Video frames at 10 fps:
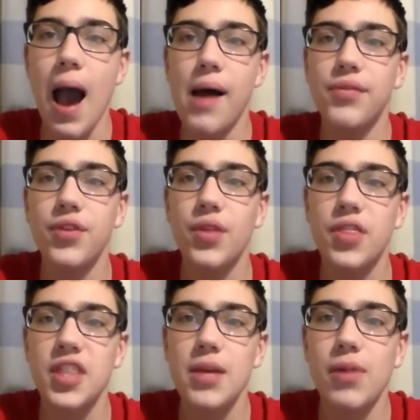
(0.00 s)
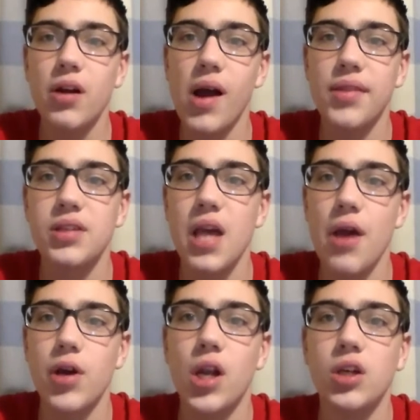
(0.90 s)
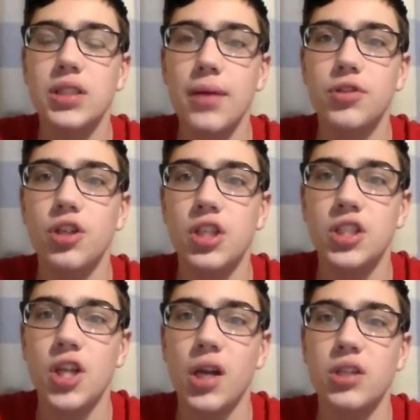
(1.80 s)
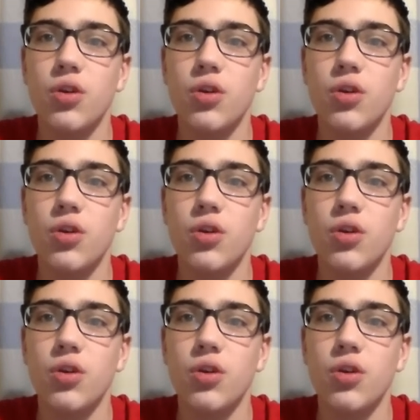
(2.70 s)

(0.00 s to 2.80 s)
and the theming around this area looks absolutely stunning.